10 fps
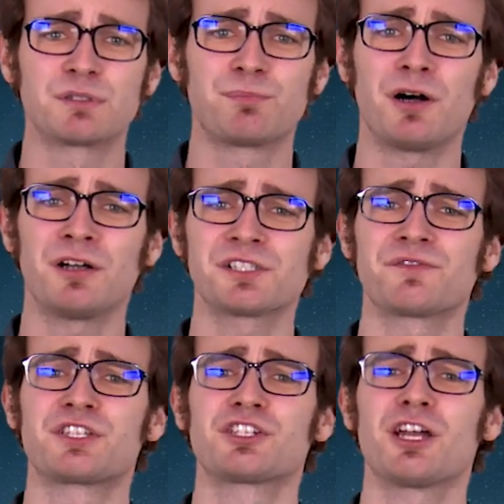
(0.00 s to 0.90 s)
was part
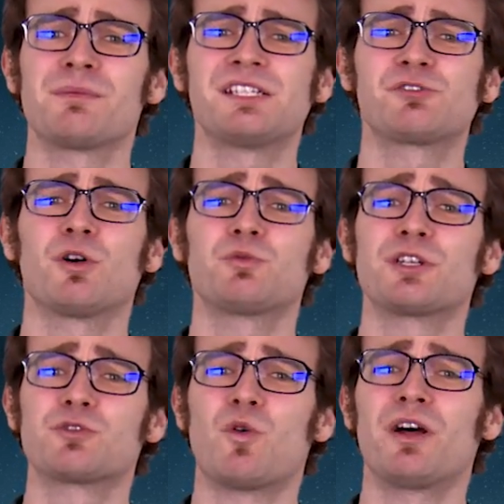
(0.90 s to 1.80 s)
of the Germany squad
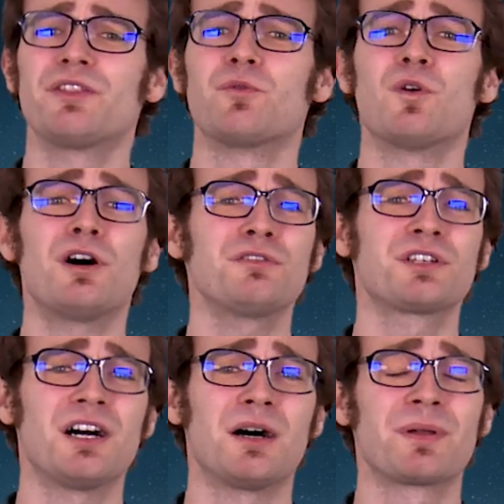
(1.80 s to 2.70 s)
which won the World
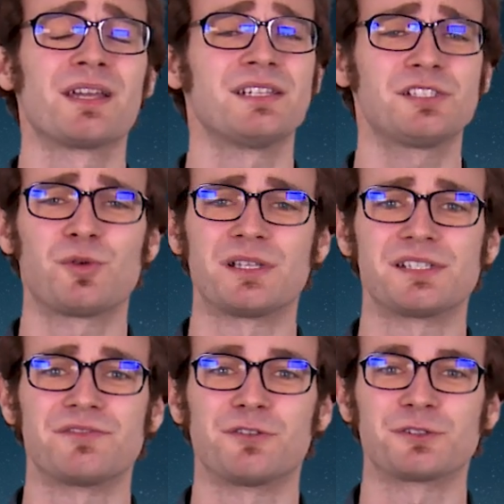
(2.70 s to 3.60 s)
Cup in
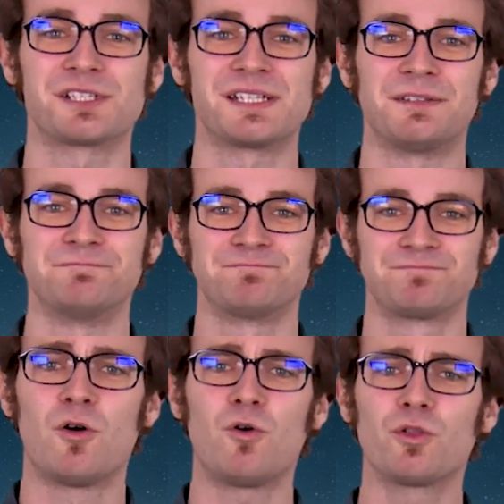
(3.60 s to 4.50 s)
2014.
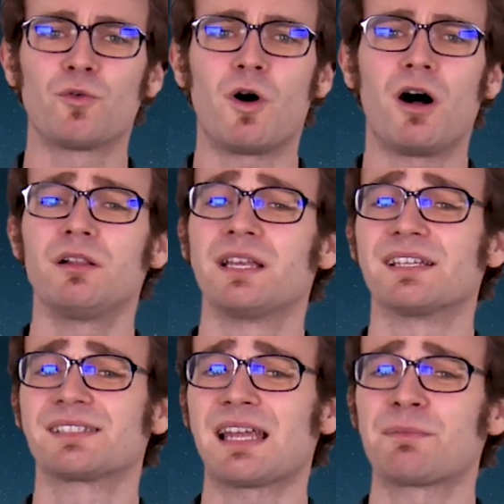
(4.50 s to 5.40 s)
All the while, he
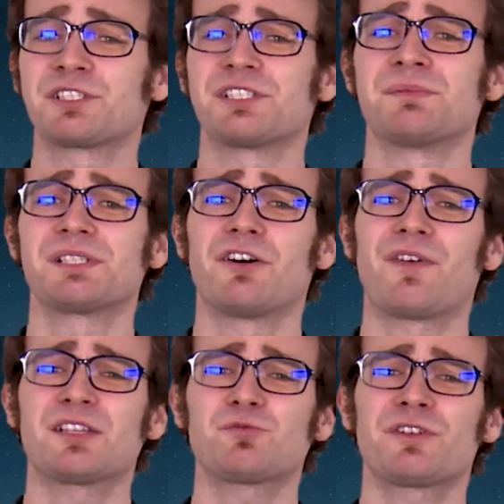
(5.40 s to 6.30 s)
established himself
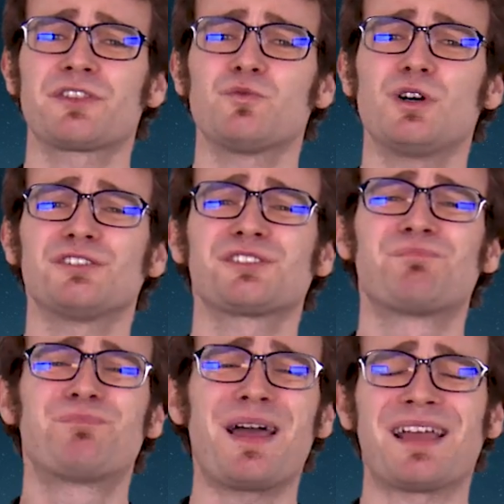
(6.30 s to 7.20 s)
as one of the world's
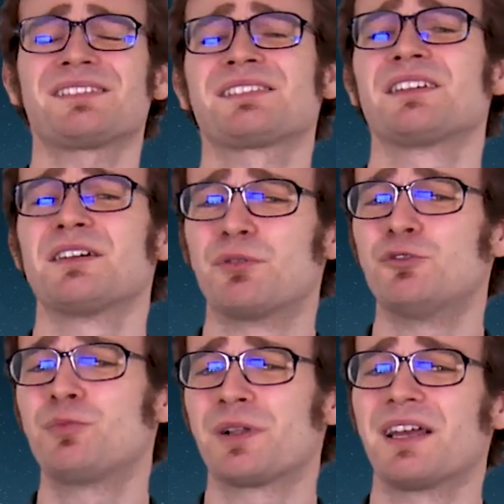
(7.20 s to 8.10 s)
best
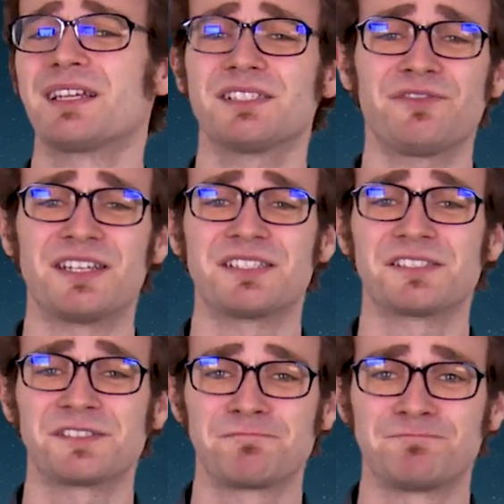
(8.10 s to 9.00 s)
ball-playing defenders.